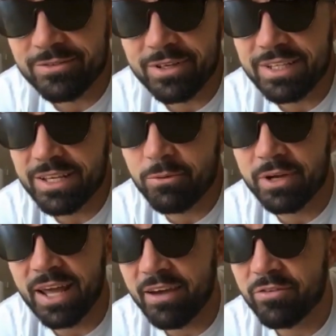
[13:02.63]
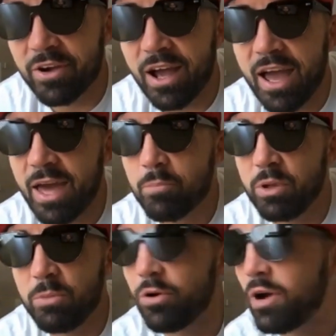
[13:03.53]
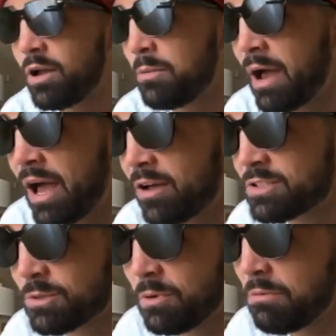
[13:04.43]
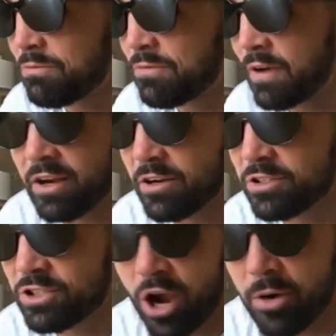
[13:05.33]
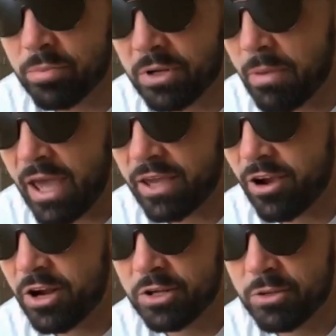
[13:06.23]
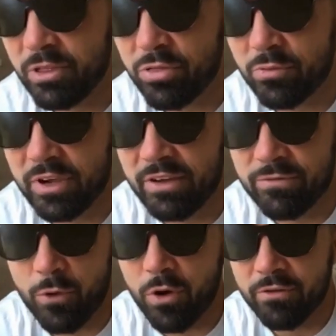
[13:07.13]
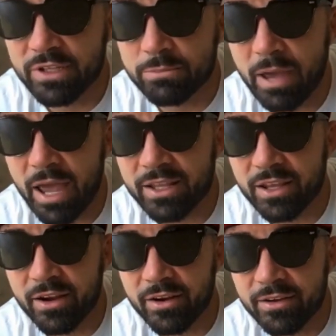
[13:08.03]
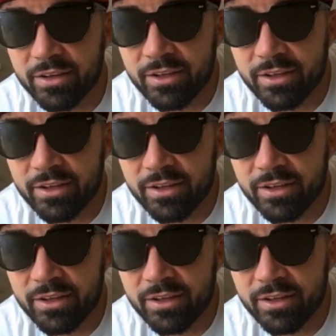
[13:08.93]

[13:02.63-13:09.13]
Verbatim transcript: We did whatever. I had people come to my house and we would fight on a tarp in the backyard. There'd be three, four of us back there.